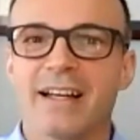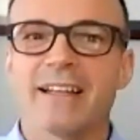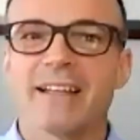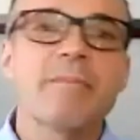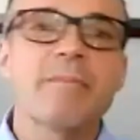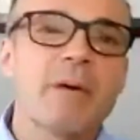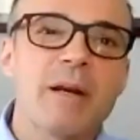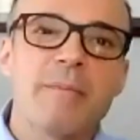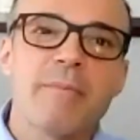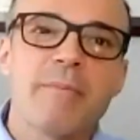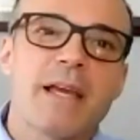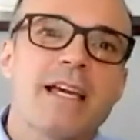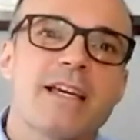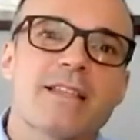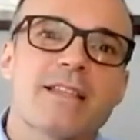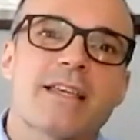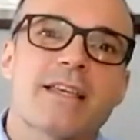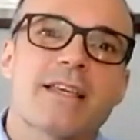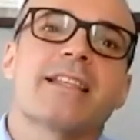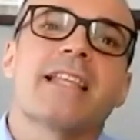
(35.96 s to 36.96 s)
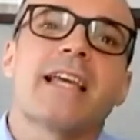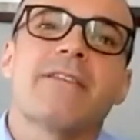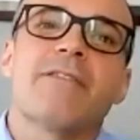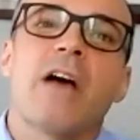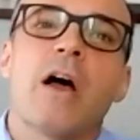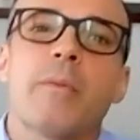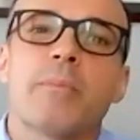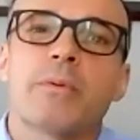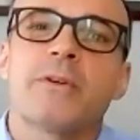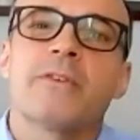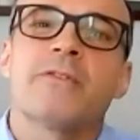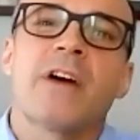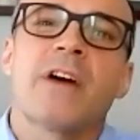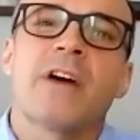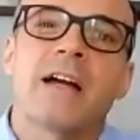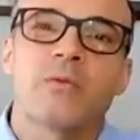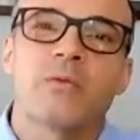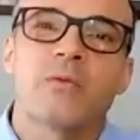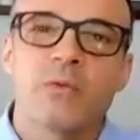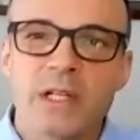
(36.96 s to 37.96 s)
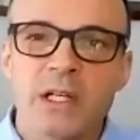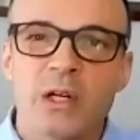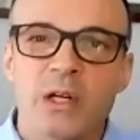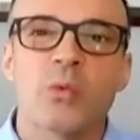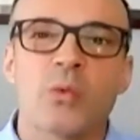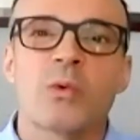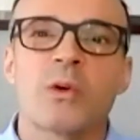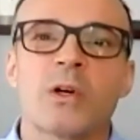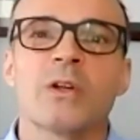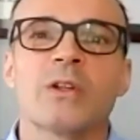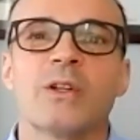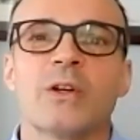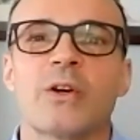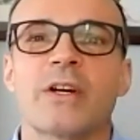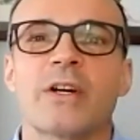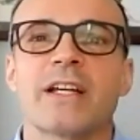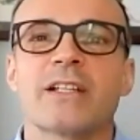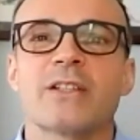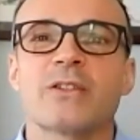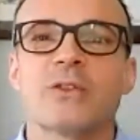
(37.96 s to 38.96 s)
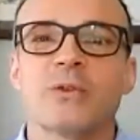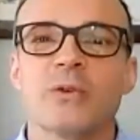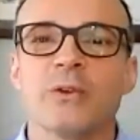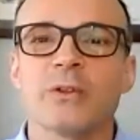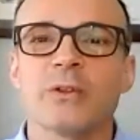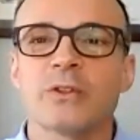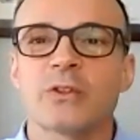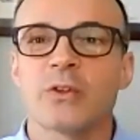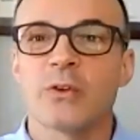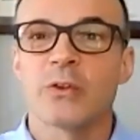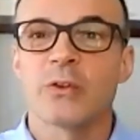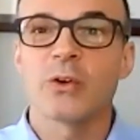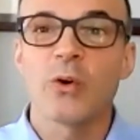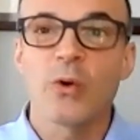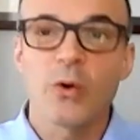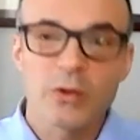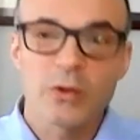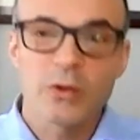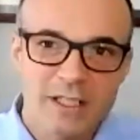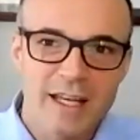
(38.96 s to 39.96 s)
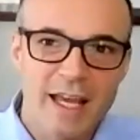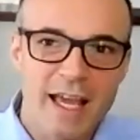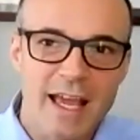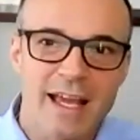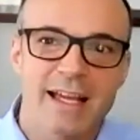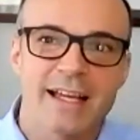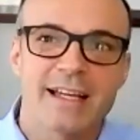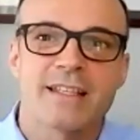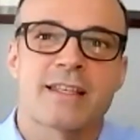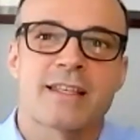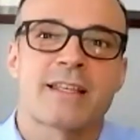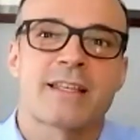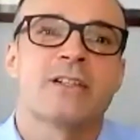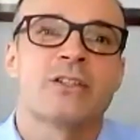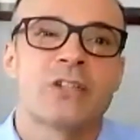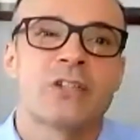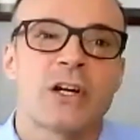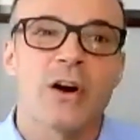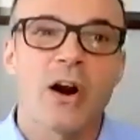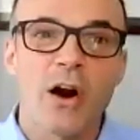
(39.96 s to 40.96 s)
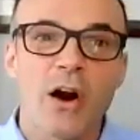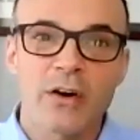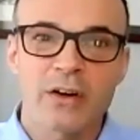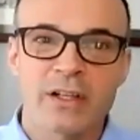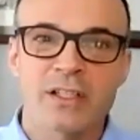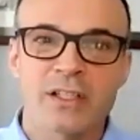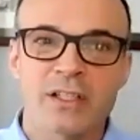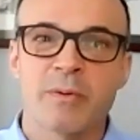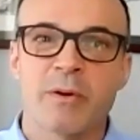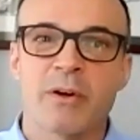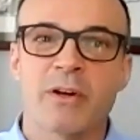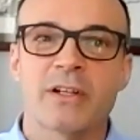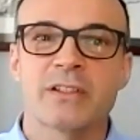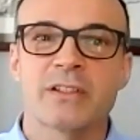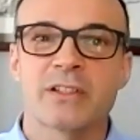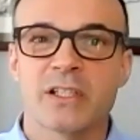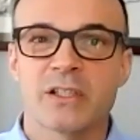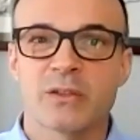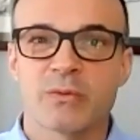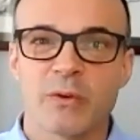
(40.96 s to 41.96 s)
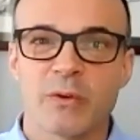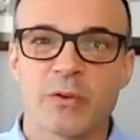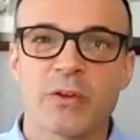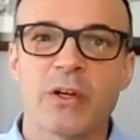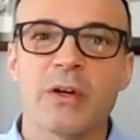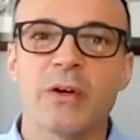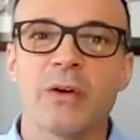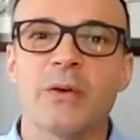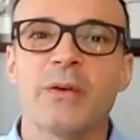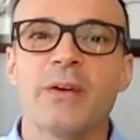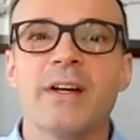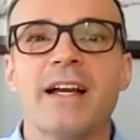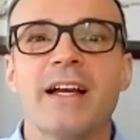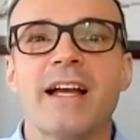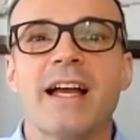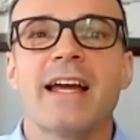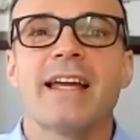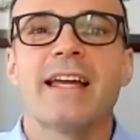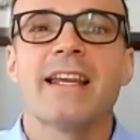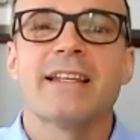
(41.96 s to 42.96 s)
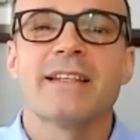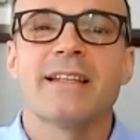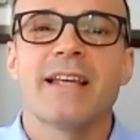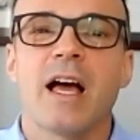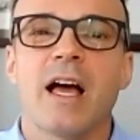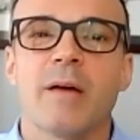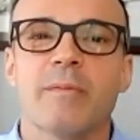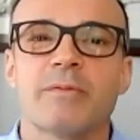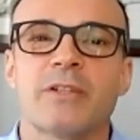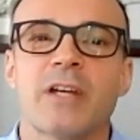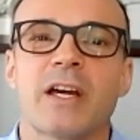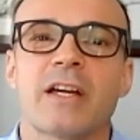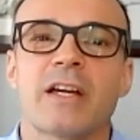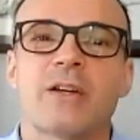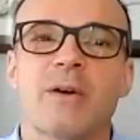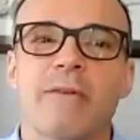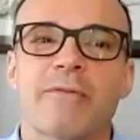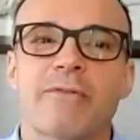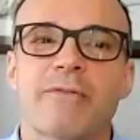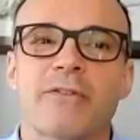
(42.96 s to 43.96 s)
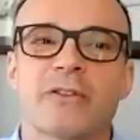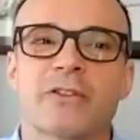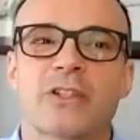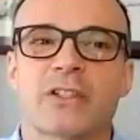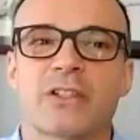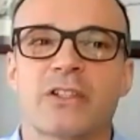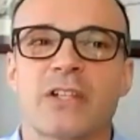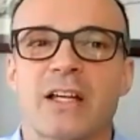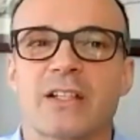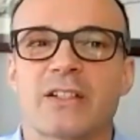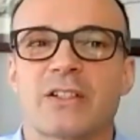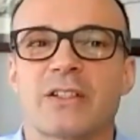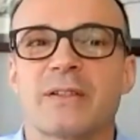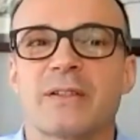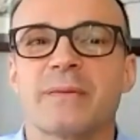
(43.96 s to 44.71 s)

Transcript: they've been amazing. They've helped provide real-world learning tools. So the goal today is to share our experiences with you and help set you up for success.